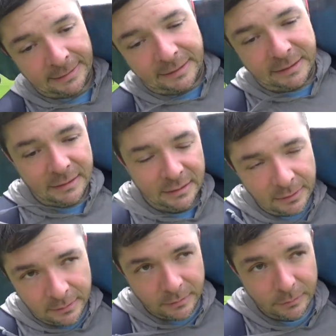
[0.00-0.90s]
it.
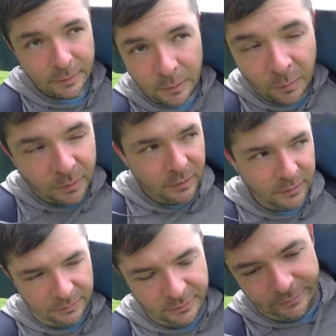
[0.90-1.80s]
Are you recording?
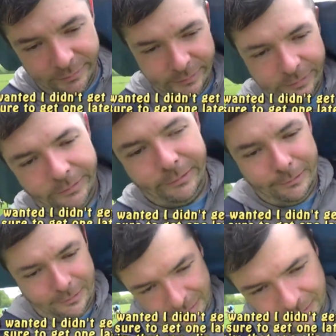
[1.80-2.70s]

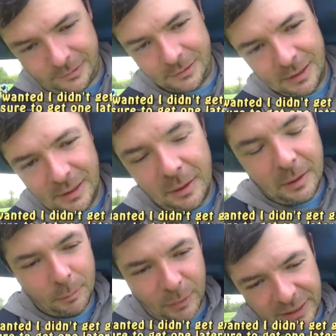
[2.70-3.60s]
Yes.
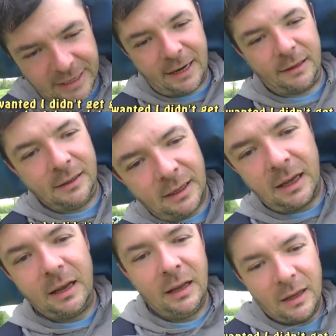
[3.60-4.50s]
But yeah,
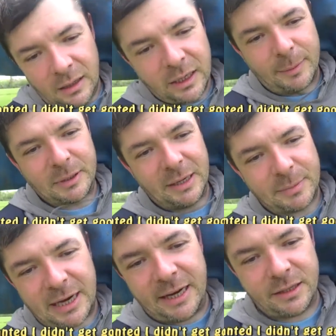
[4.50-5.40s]
a couple times
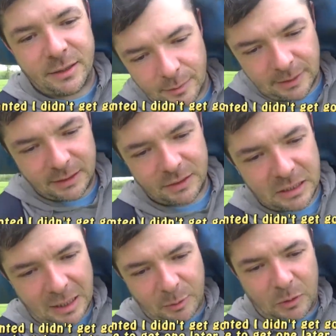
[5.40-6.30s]
I had to uh,
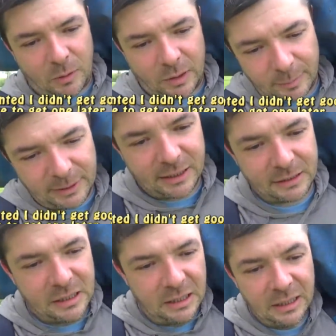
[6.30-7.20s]
stop recording
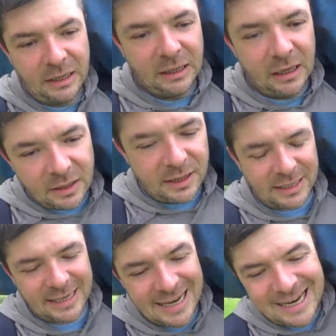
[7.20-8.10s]
because the
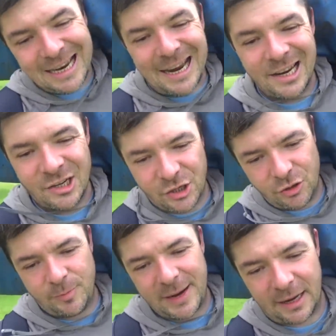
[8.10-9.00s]
key
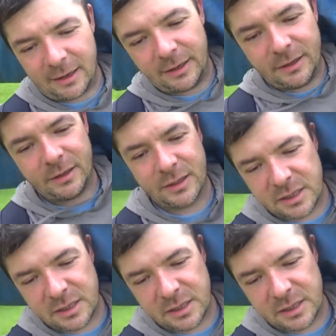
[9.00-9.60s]
issue behind